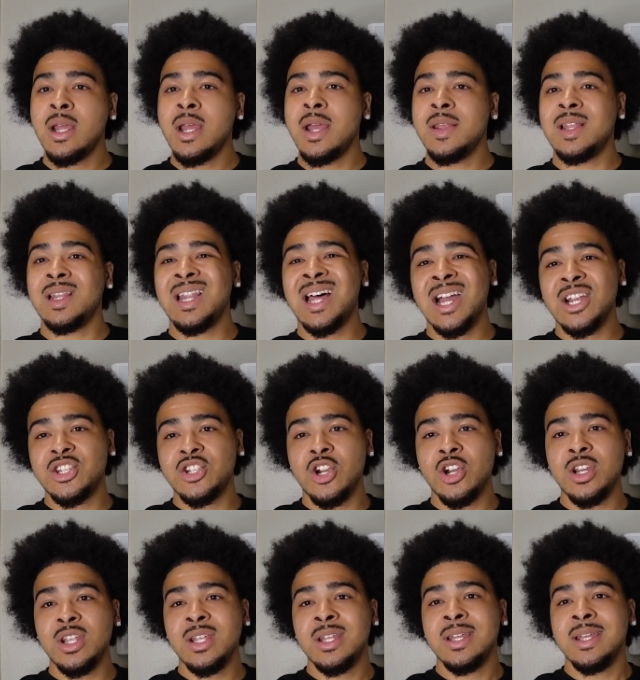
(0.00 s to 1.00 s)
And the lock
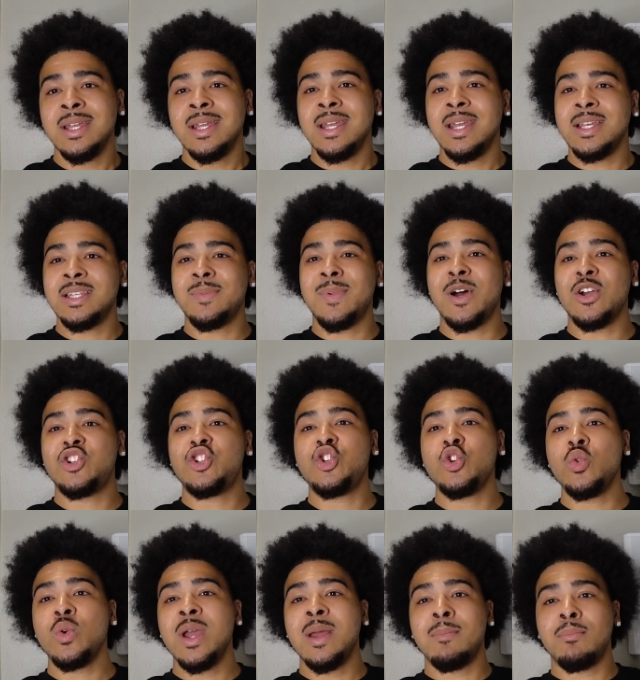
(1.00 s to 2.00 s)
journey is about
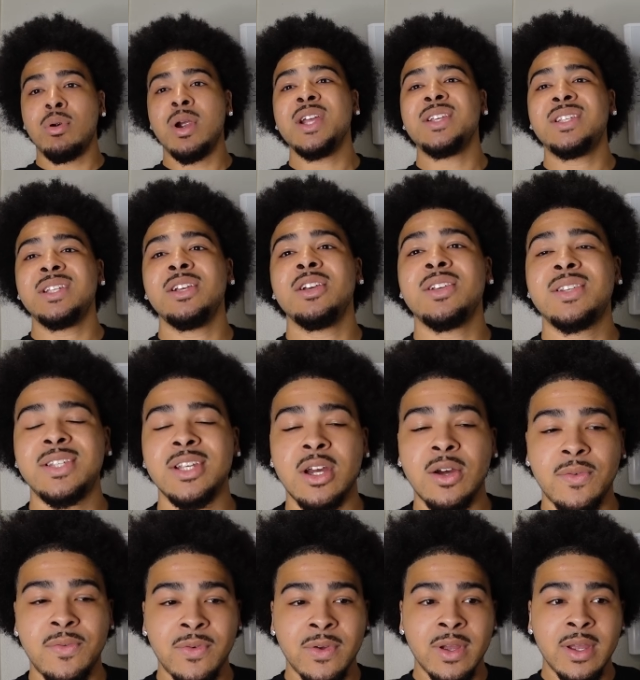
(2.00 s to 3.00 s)
you embracing
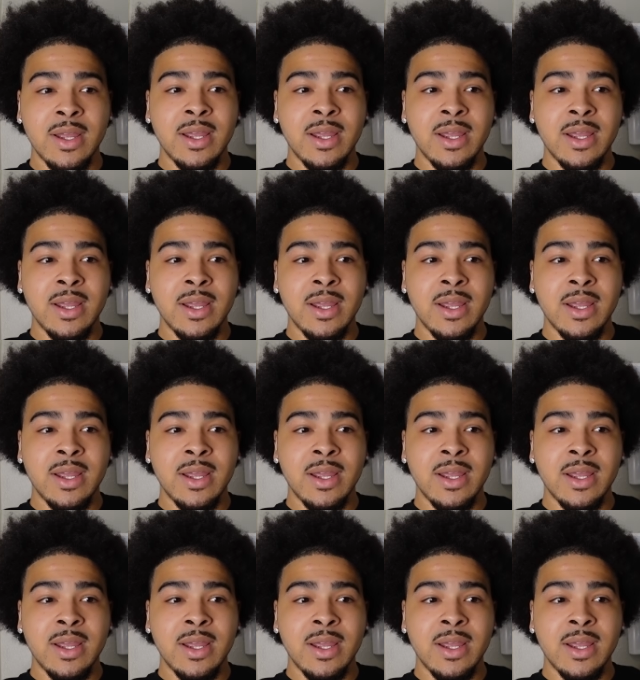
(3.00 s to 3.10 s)
yourself